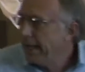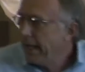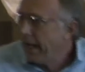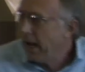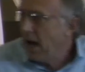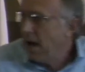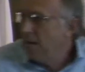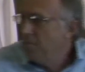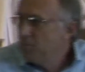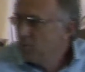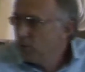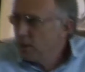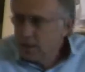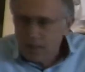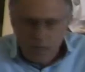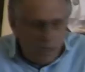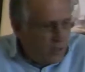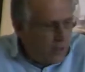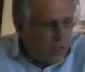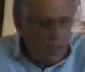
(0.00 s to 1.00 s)
I come, we
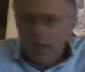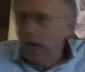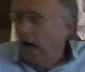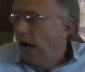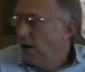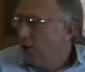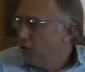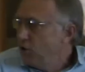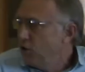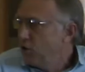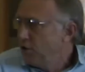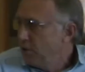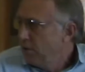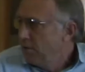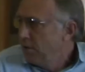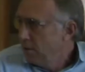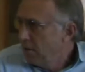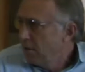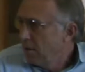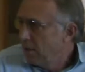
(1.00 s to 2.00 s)
sit on the couch,
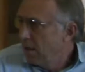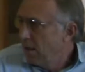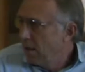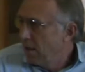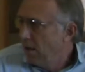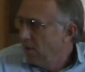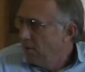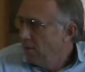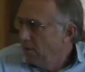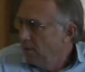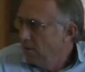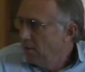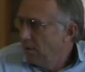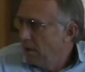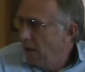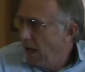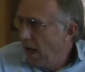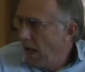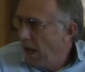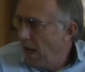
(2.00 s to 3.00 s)
you know,
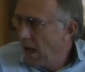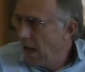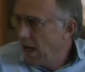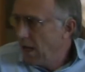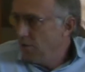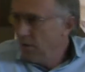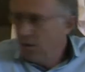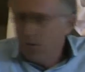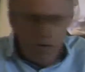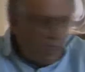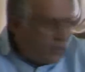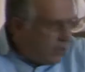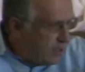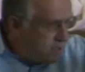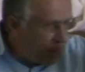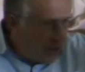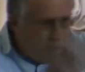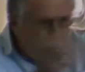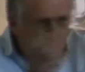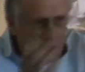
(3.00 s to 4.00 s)
and we're
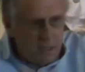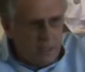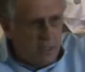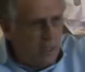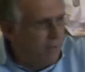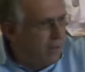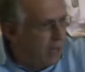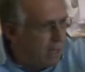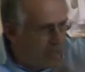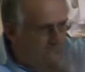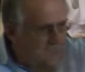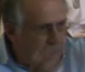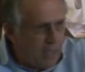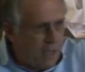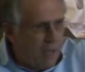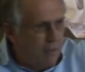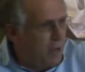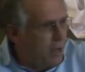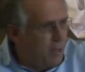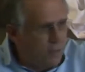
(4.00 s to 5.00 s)
watching something TV. Later
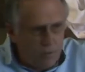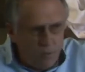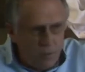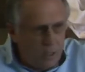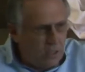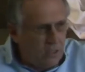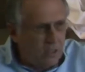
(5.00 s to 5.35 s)
came out, we the